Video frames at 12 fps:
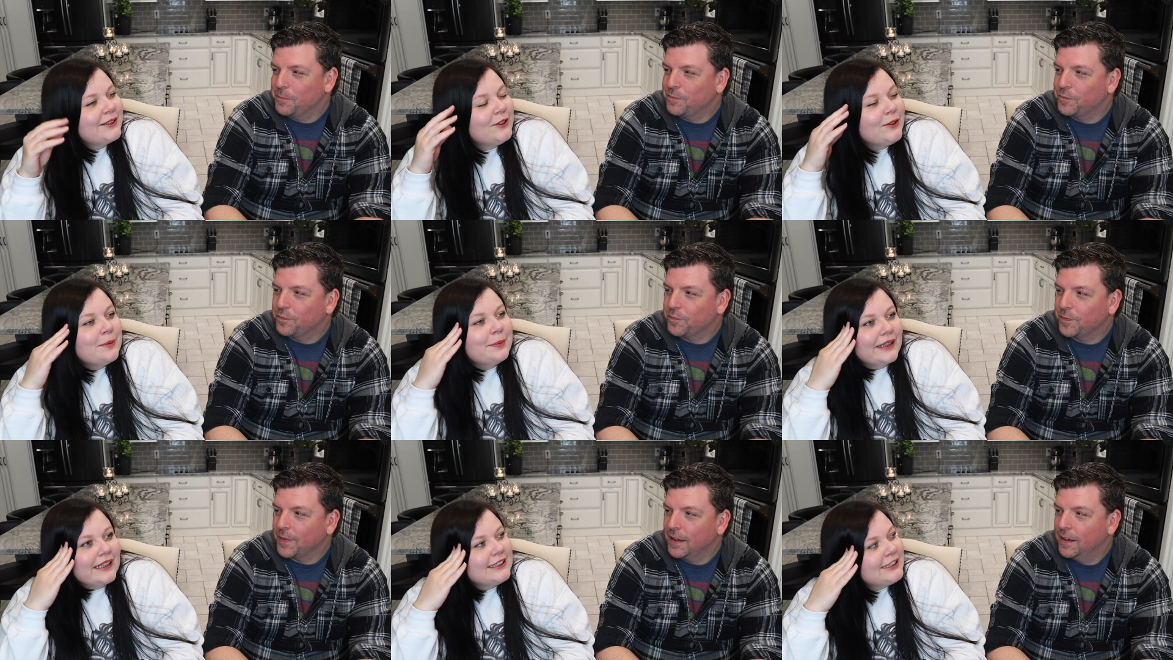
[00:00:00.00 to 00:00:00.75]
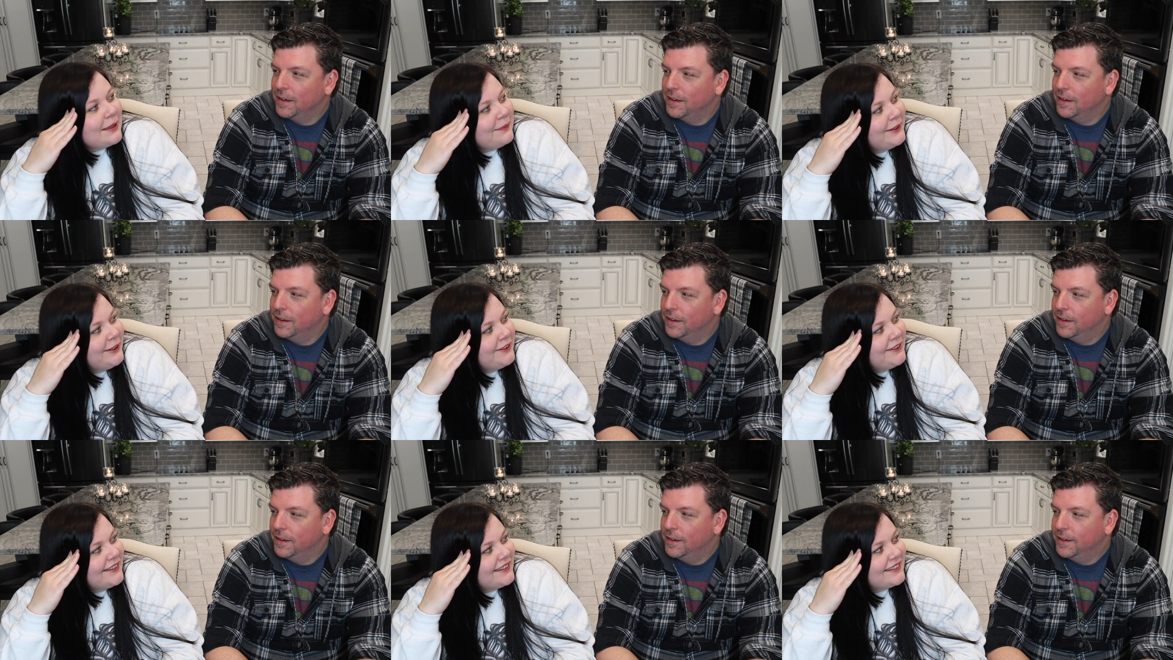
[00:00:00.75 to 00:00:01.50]
Speaker 1: we go to a plant shop in New
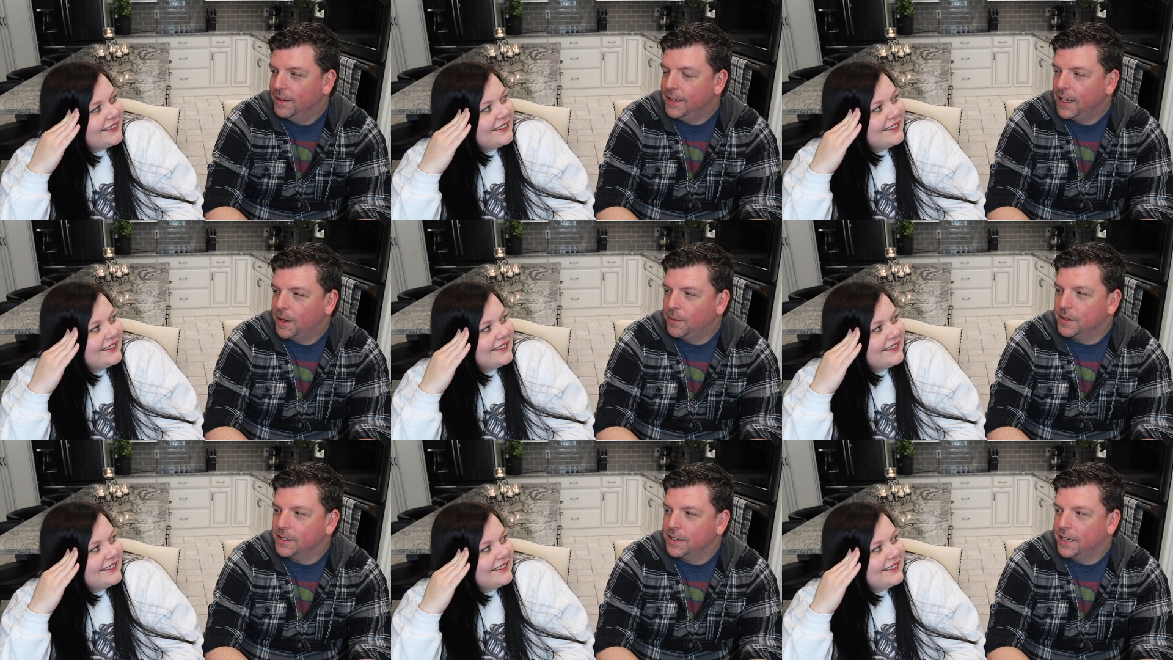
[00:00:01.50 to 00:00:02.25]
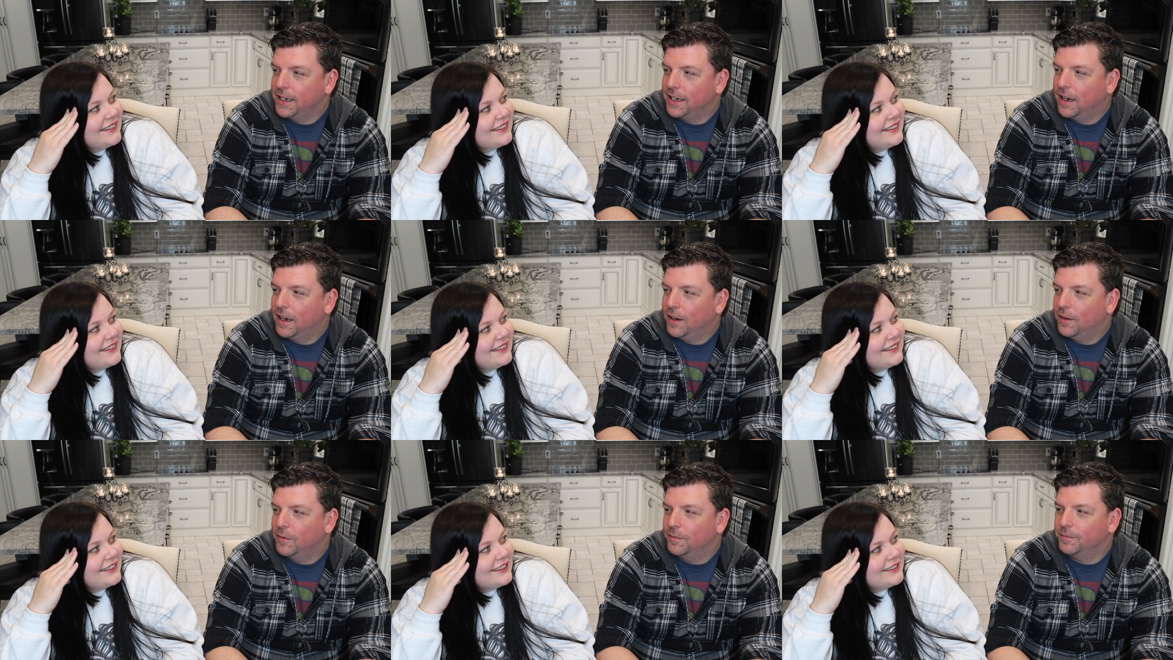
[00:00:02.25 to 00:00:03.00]
York?
Speaker 2: Yeah, it was a
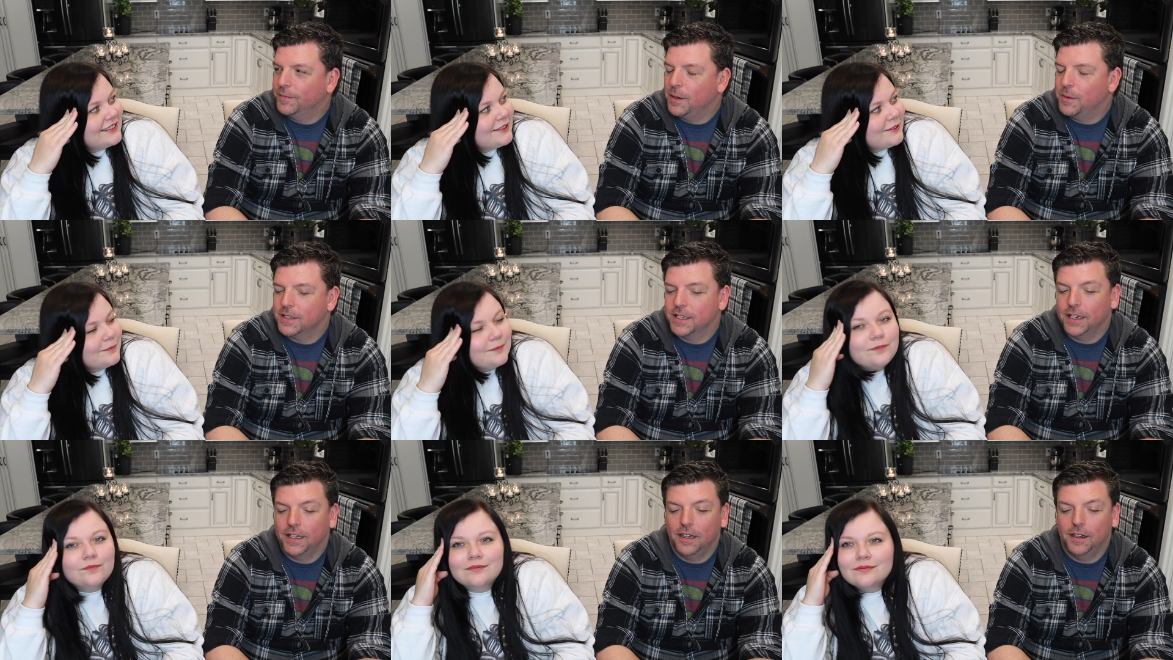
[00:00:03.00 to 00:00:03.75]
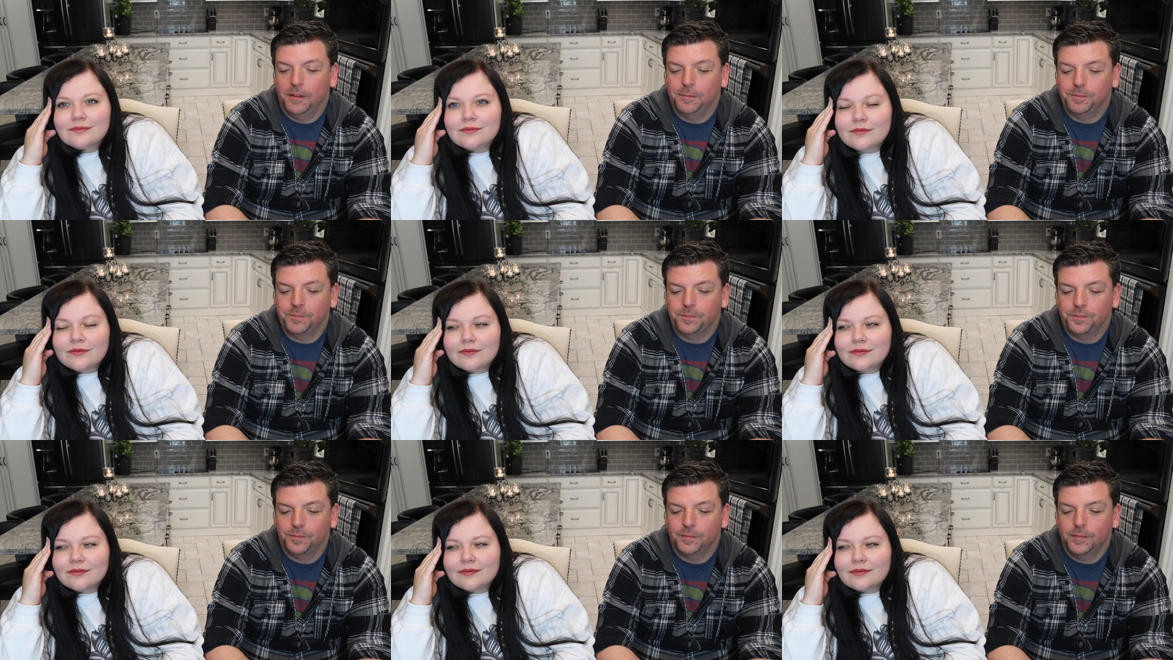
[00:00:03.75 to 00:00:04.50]
um, it was like um,
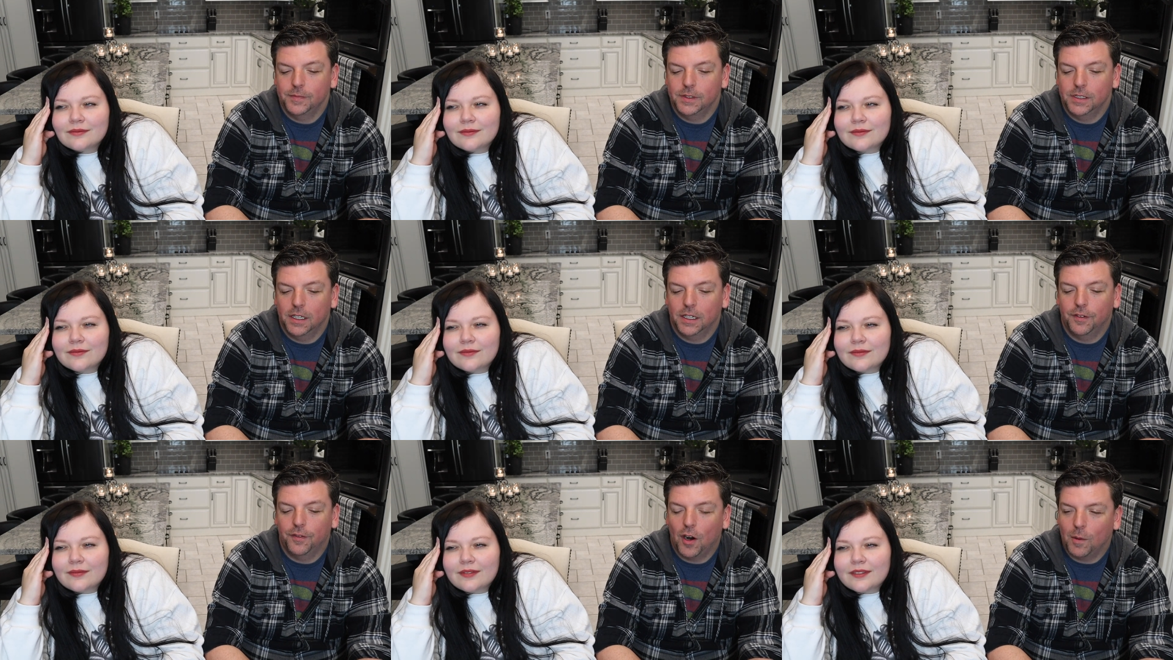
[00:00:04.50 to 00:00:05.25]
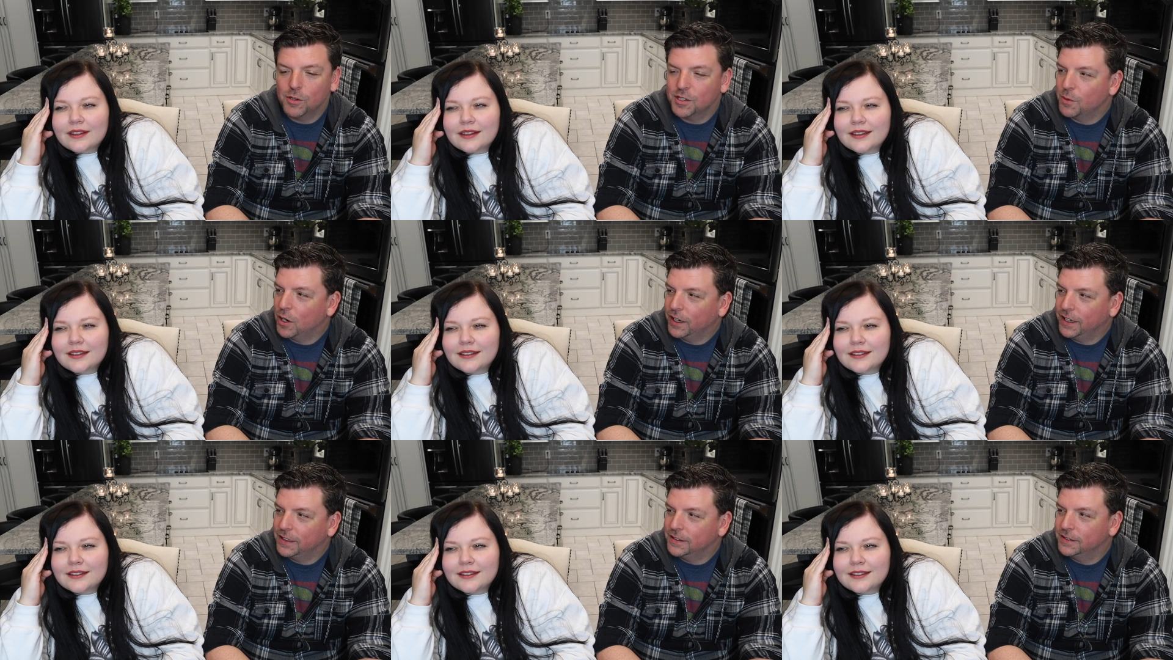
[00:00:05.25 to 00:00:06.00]
like a farmer's
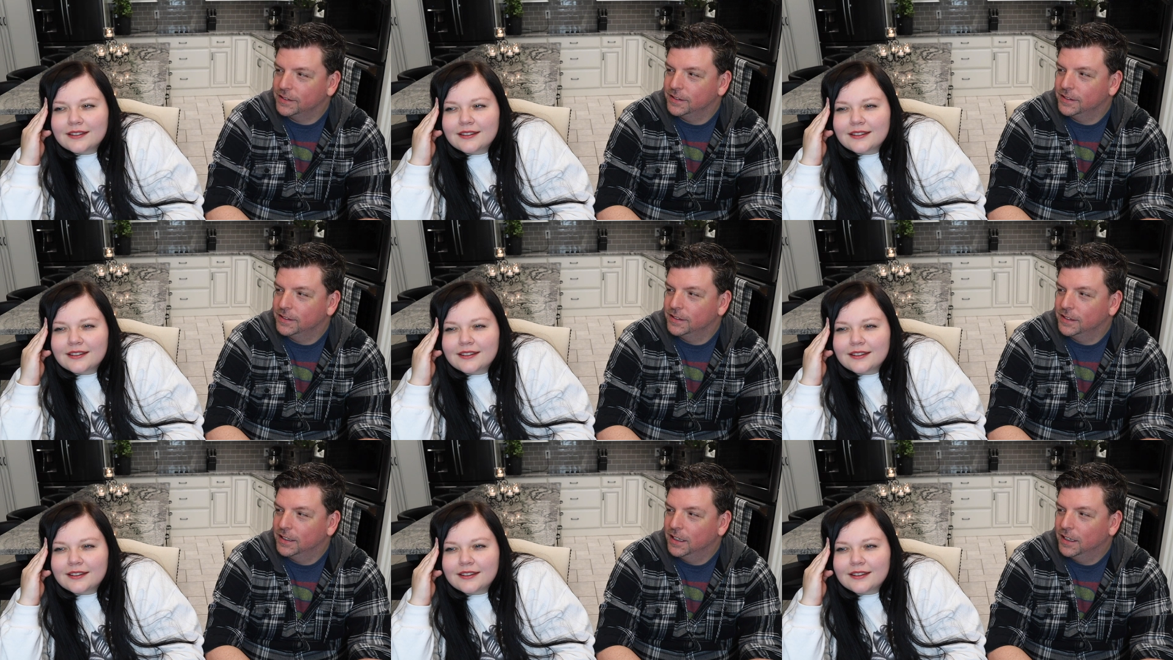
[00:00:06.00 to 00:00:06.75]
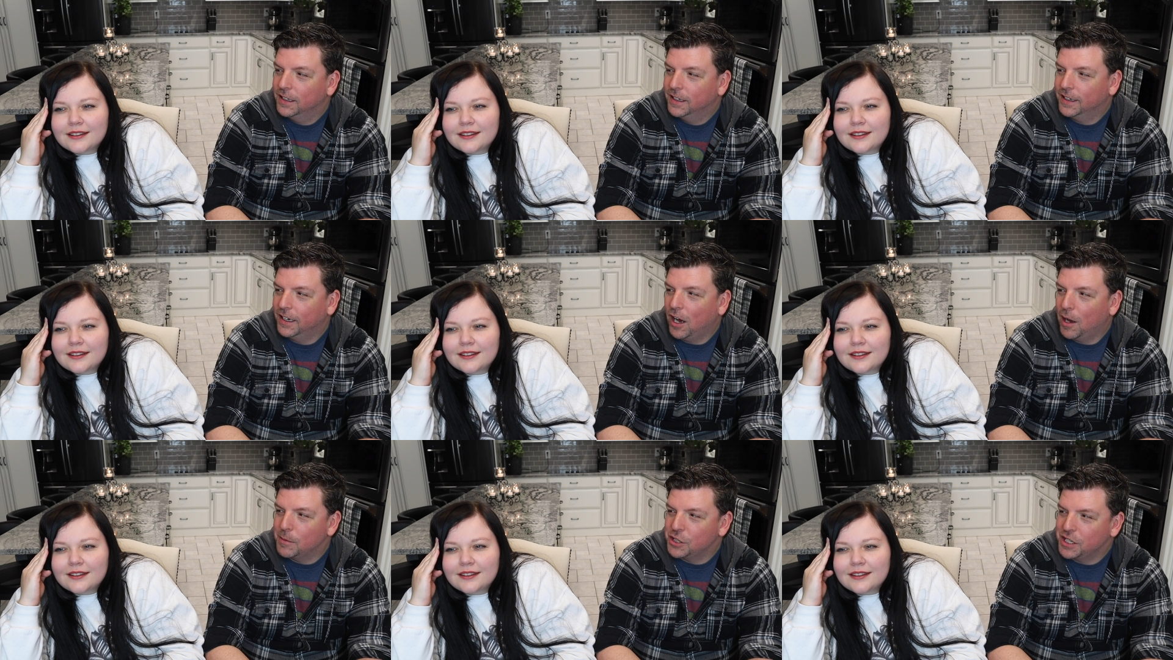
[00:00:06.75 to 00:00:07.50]
market, like an
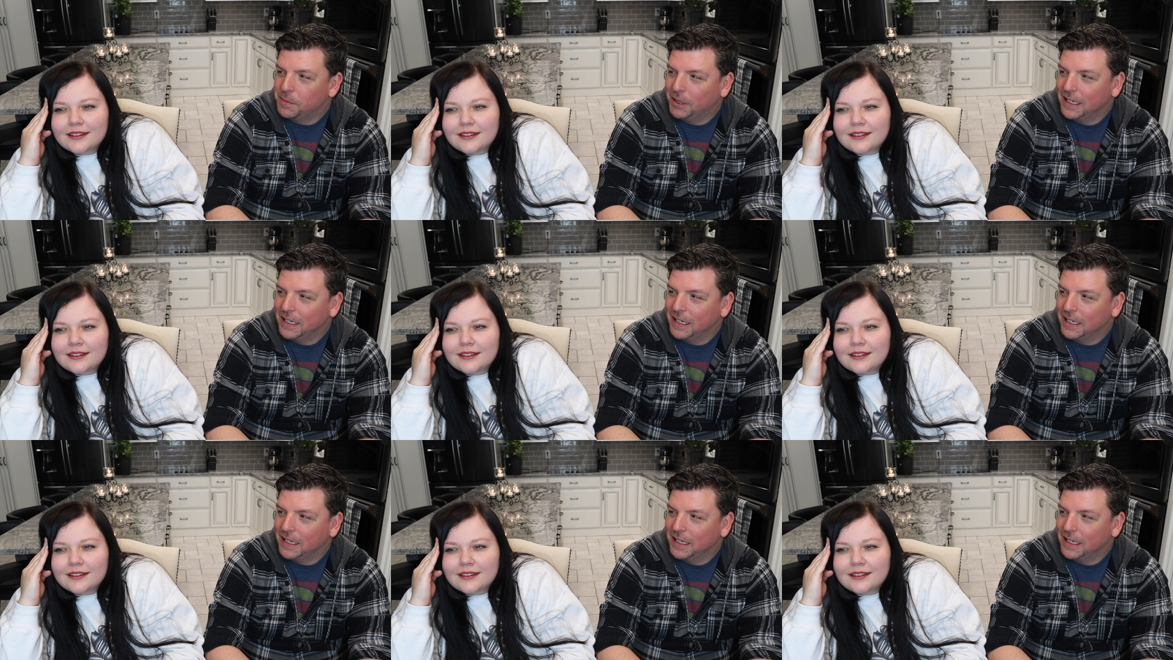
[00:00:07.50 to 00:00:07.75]
Amishy